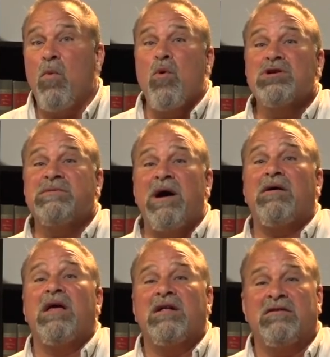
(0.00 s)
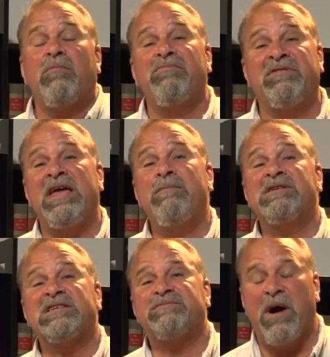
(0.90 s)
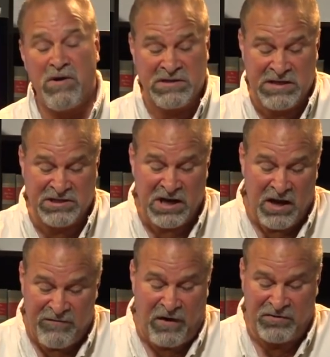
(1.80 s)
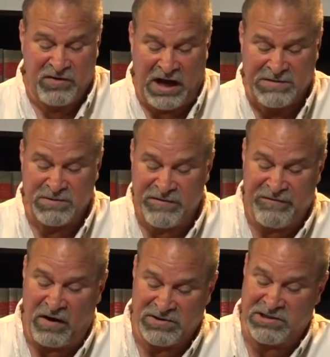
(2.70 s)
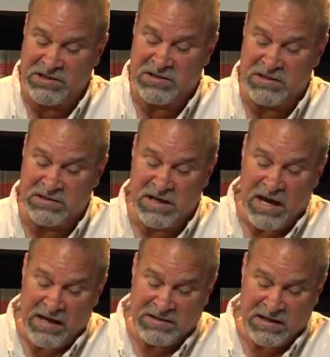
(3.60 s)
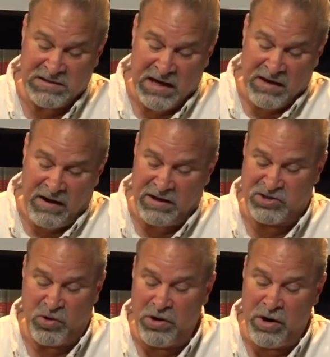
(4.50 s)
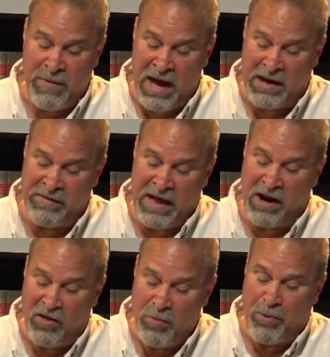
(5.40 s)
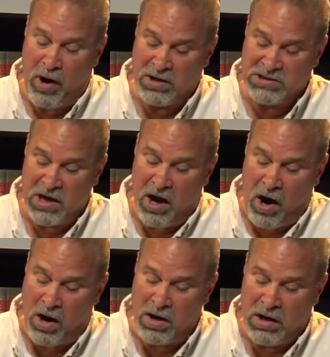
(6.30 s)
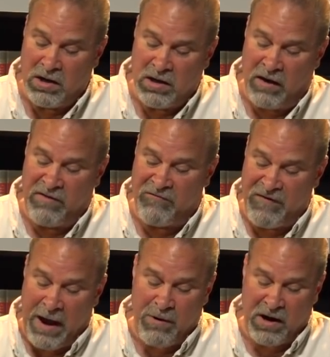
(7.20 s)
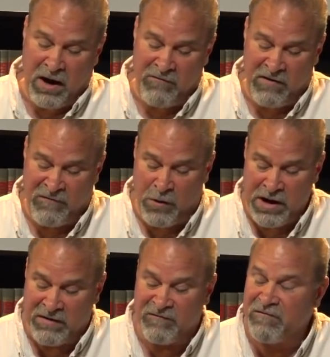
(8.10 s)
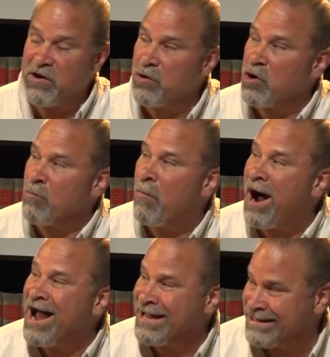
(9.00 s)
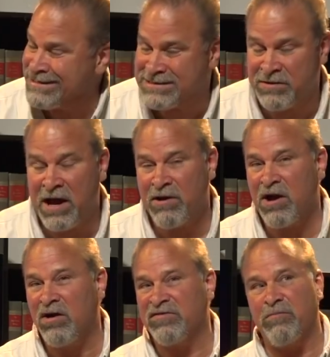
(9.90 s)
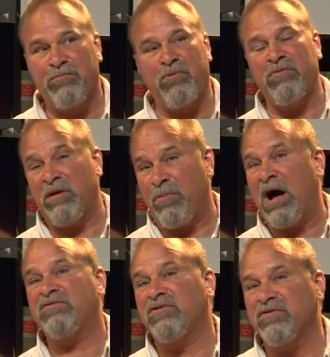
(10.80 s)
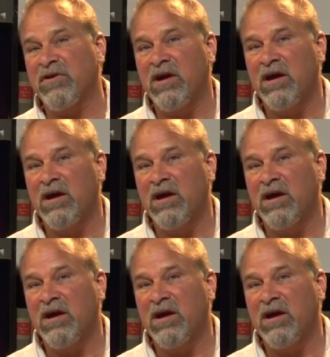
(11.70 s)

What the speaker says: warns about demons inspiring such false gospels and false Jesuses. He says, an extraordinary man, and that other parts are of the fabric of very inferior minds. So now he calls the apostles